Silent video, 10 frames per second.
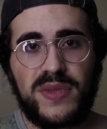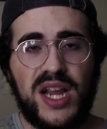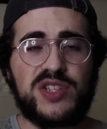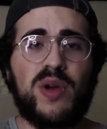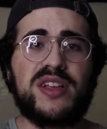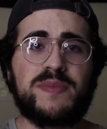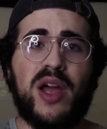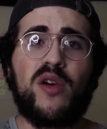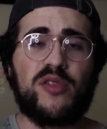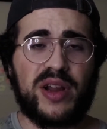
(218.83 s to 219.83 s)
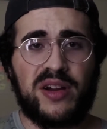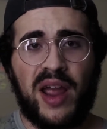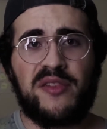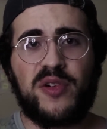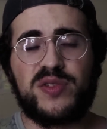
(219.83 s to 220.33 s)
as well as my over-ear
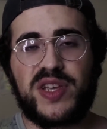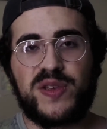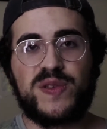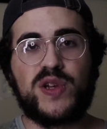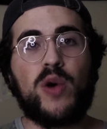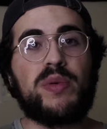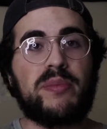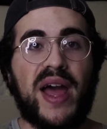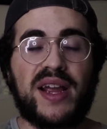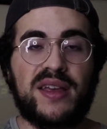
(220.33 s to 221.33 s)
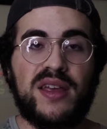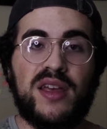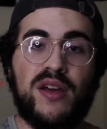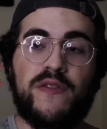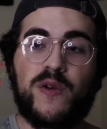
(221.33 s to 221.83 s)
headphones. I use OpenBack
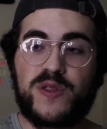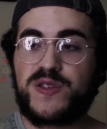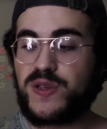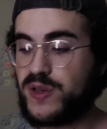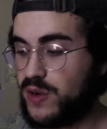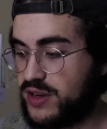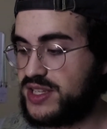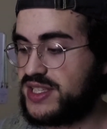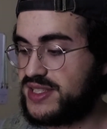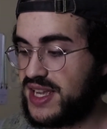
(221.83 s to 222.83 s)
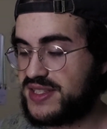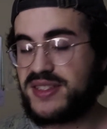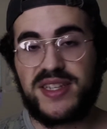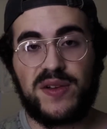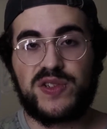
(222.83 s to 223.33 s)
for the studio because it's nice
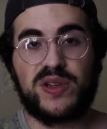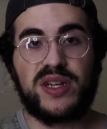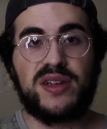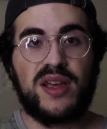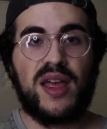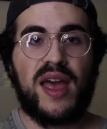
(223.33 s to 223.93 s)
and sound-treated,